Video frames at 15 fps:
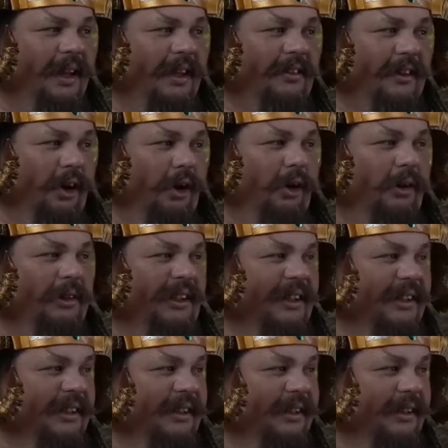It's cold.
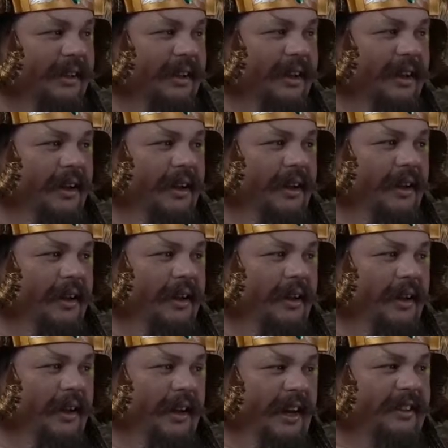
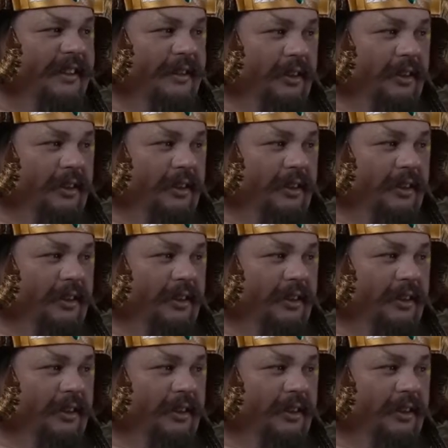It needs a